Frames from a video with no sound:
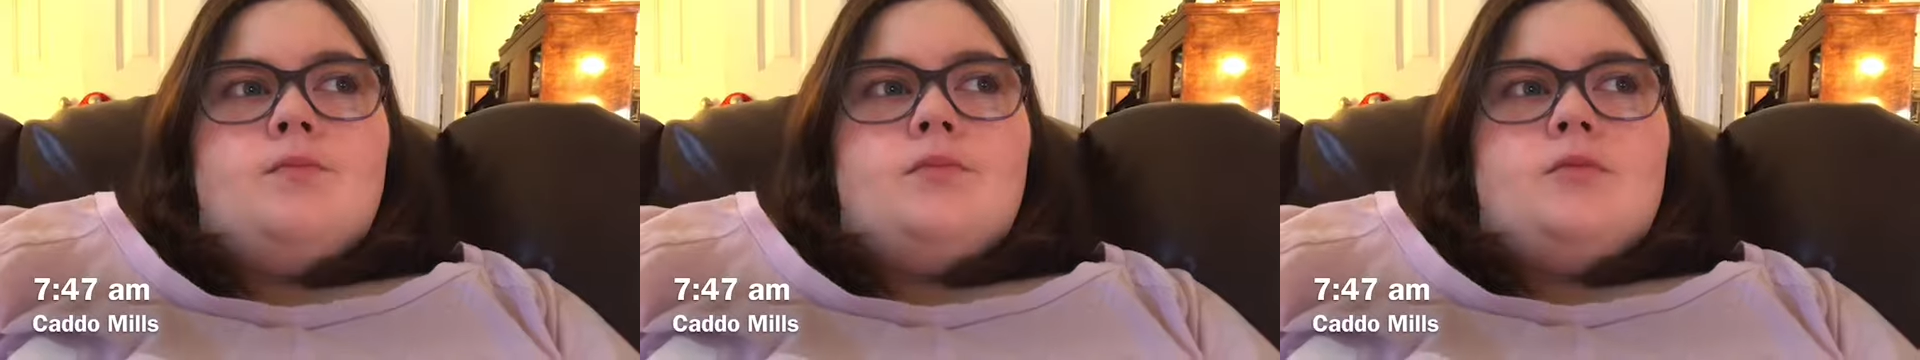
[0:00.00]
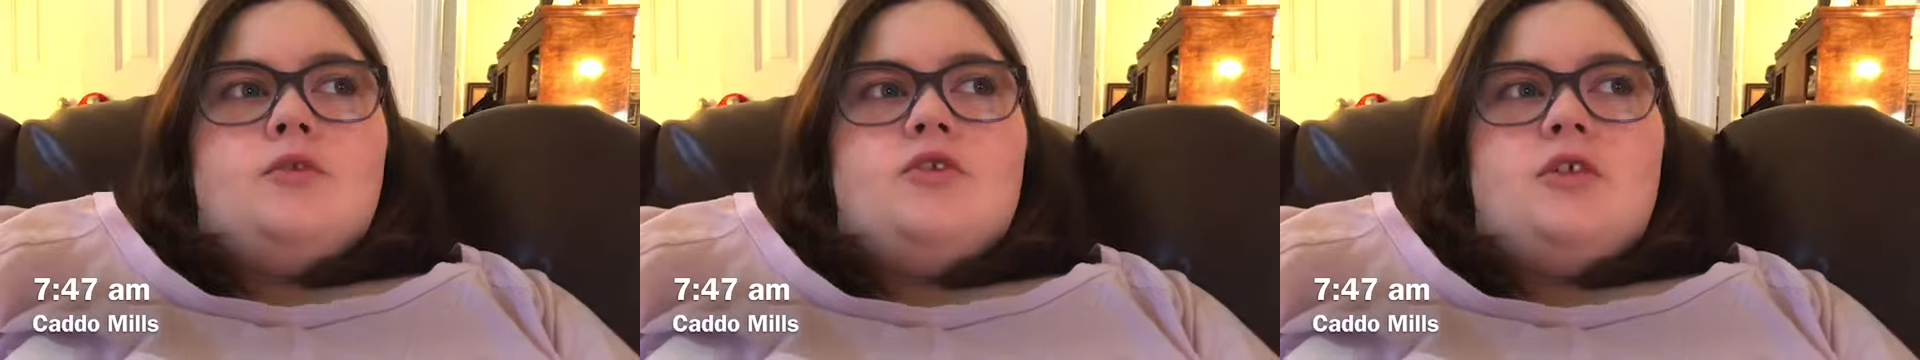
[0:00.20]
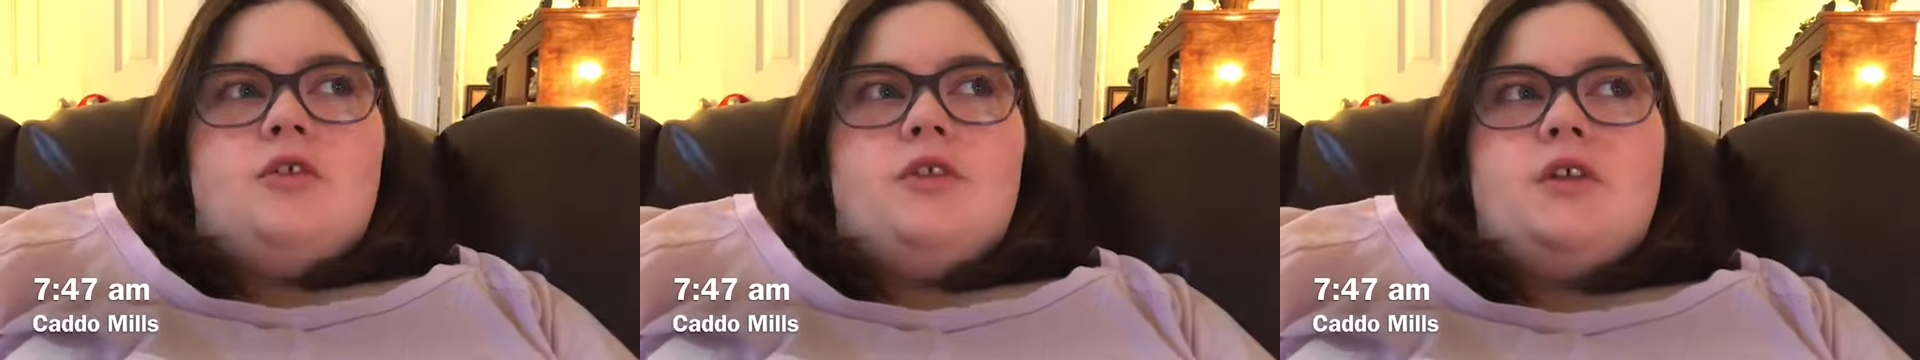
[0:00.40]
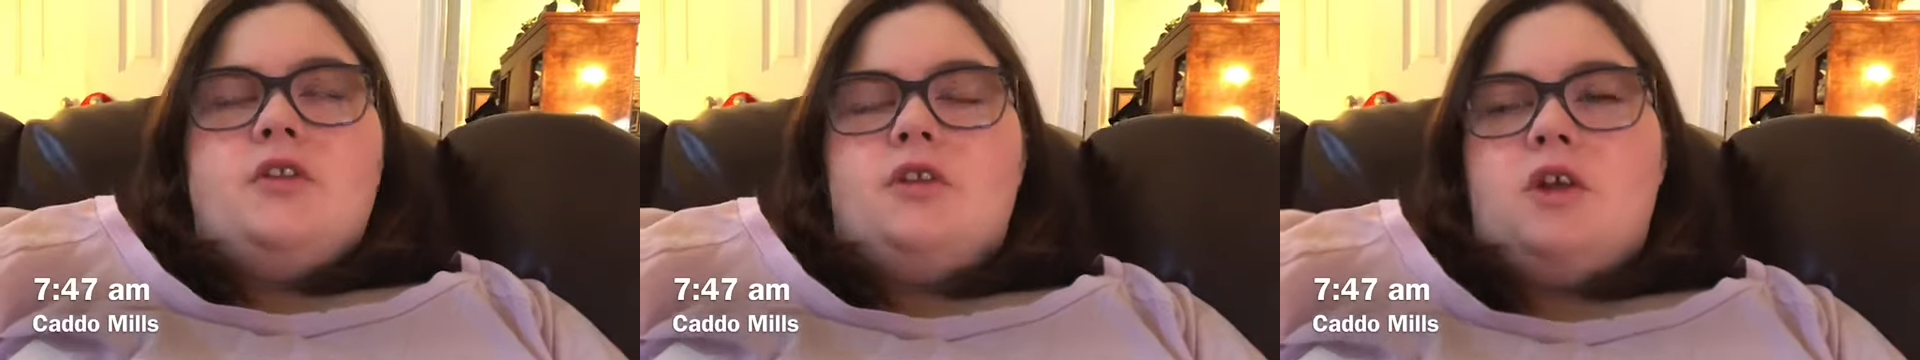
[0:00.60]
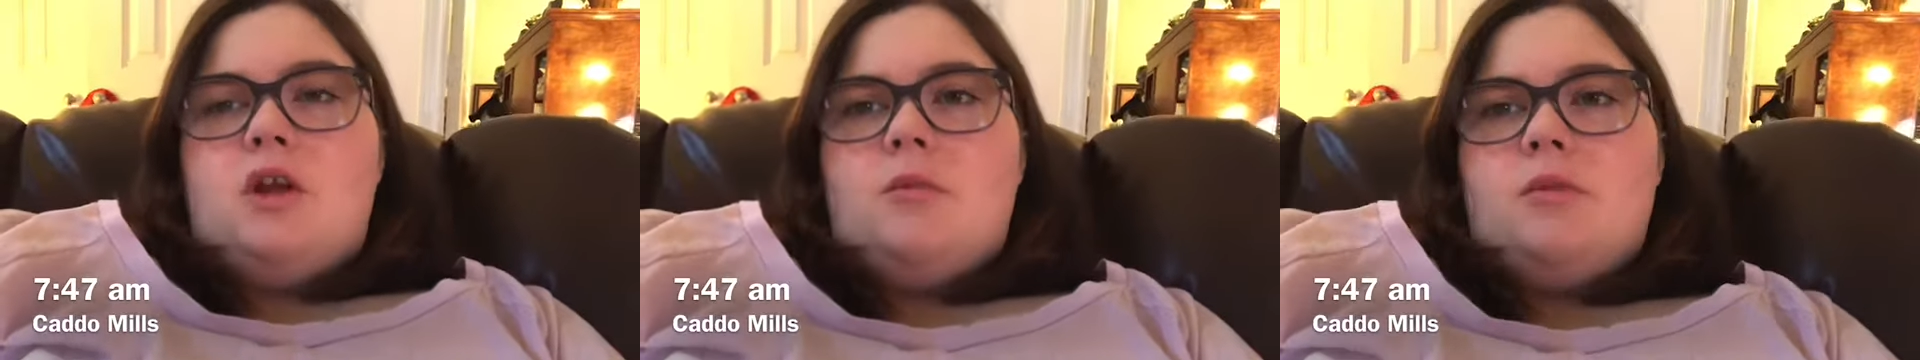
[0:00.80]
Which I don't think
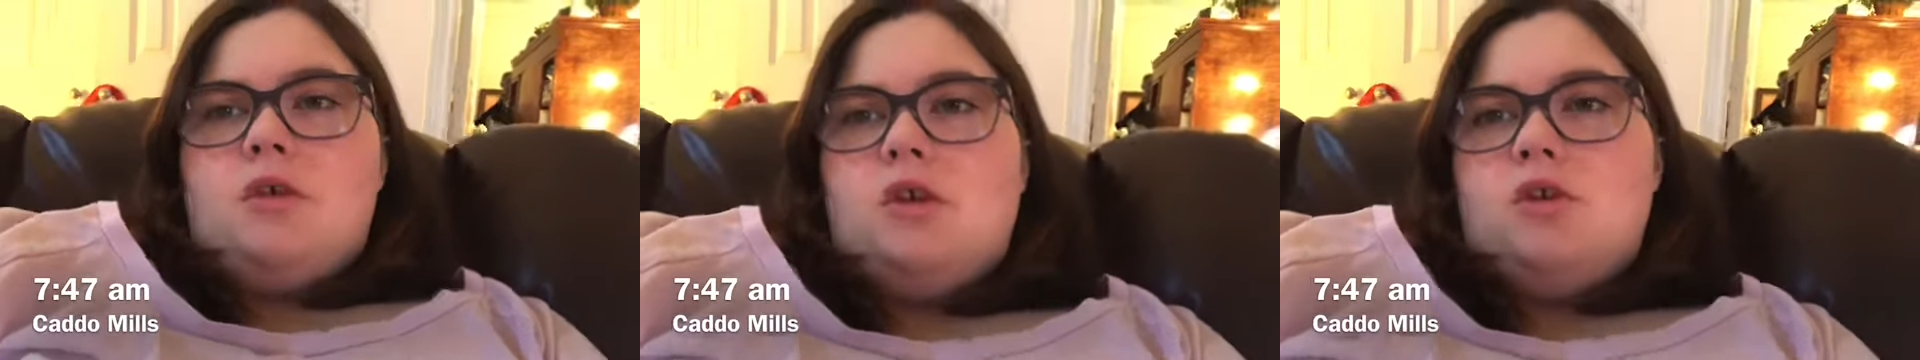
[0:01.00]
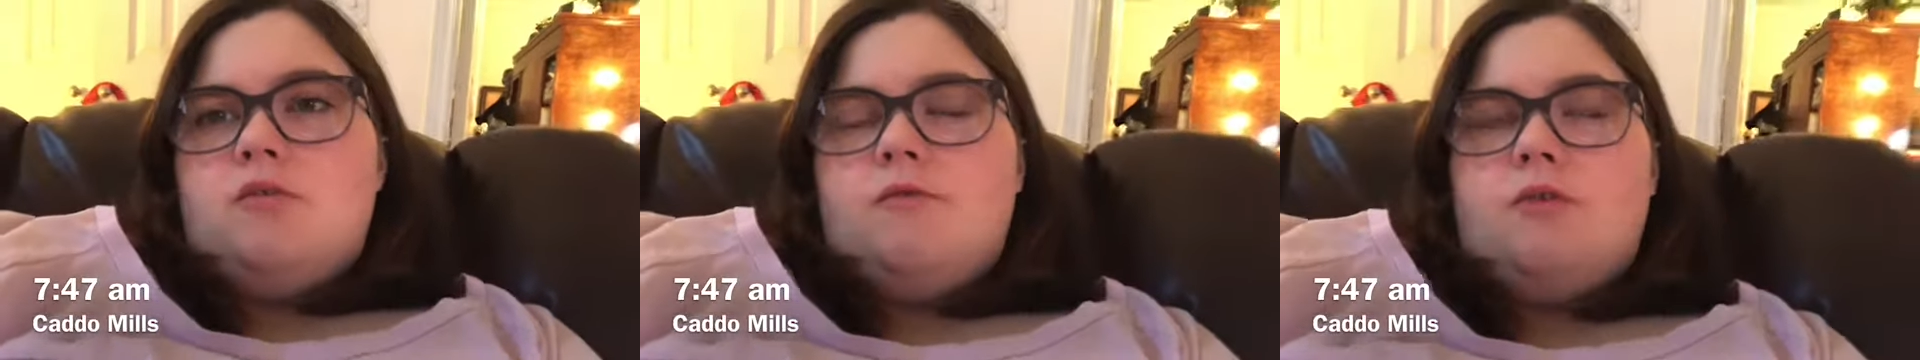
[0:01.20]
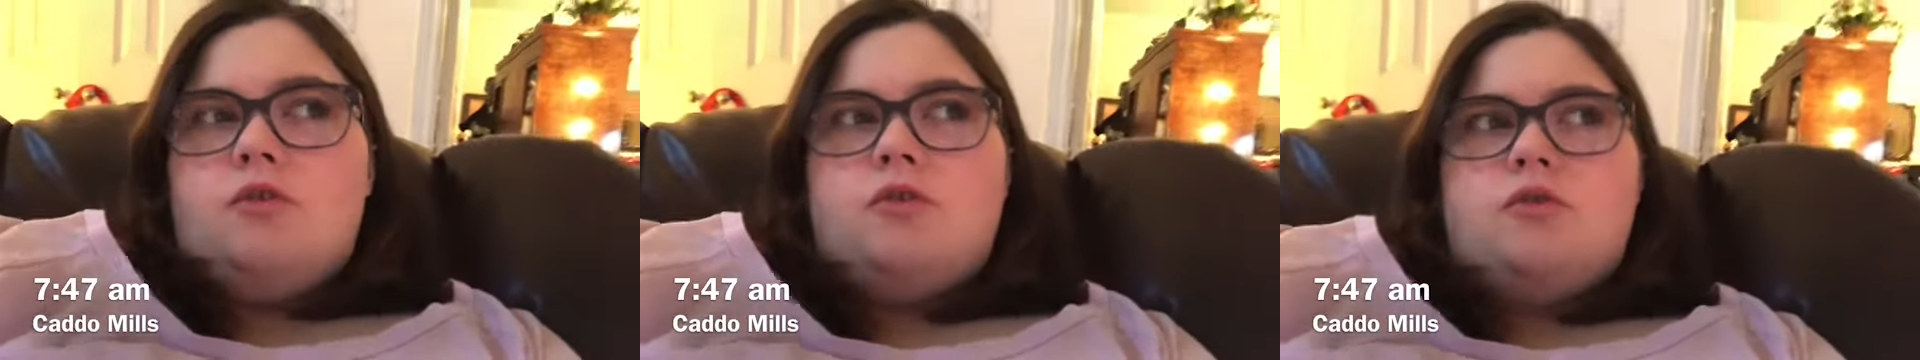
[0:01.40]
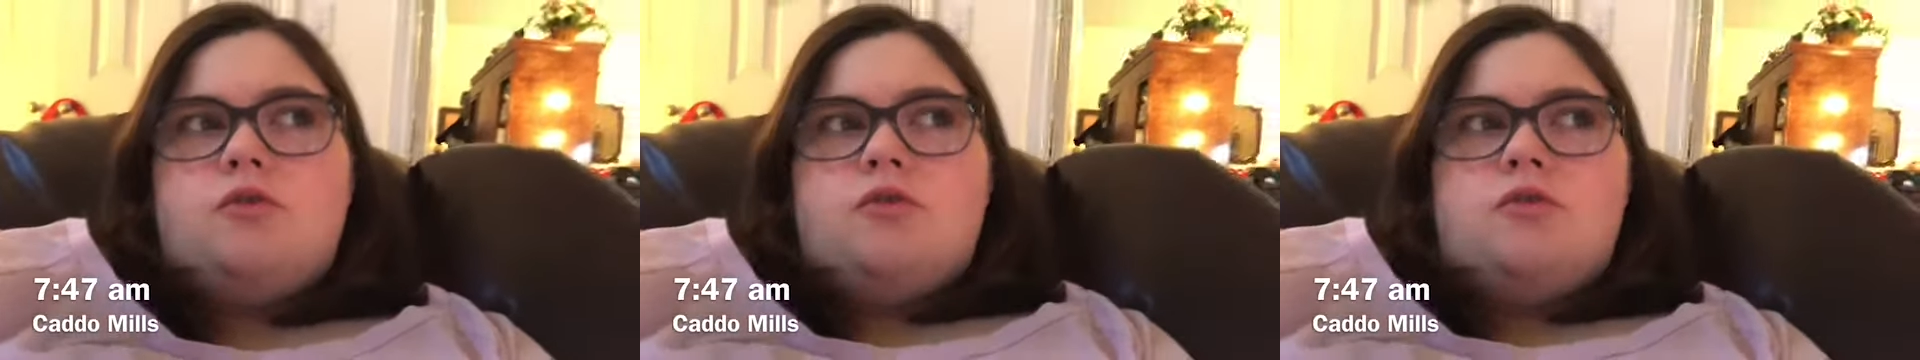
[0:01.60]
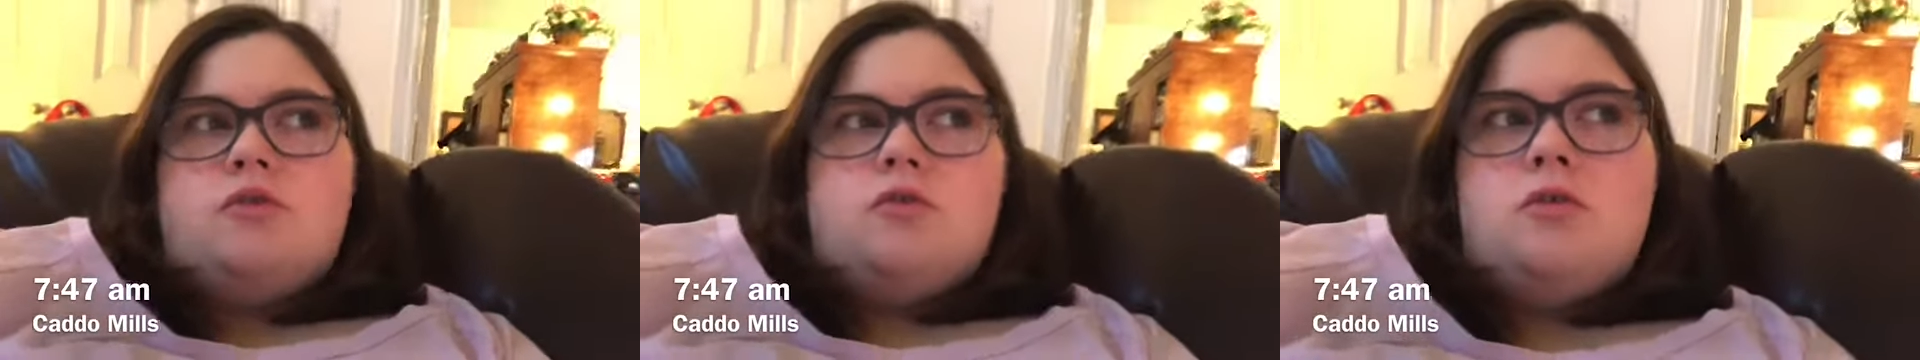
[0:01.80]
they're coming here first.